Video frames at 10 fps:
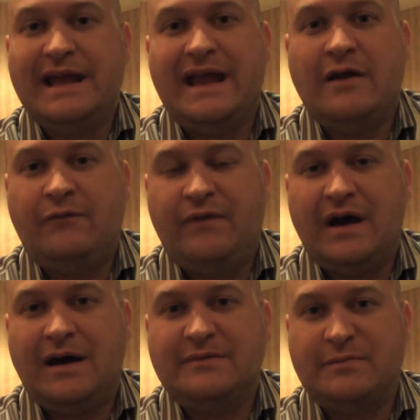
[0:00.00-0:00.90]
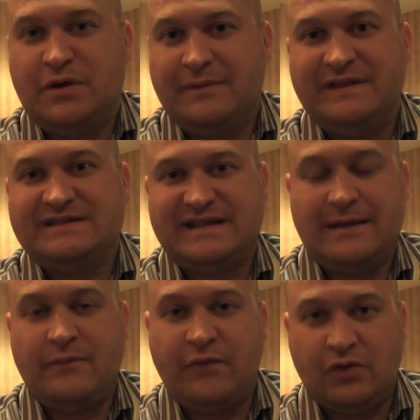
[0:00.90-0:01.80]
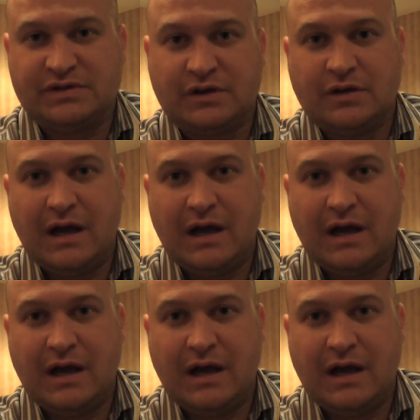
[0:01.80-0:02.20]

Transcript: if you put them in the same folder.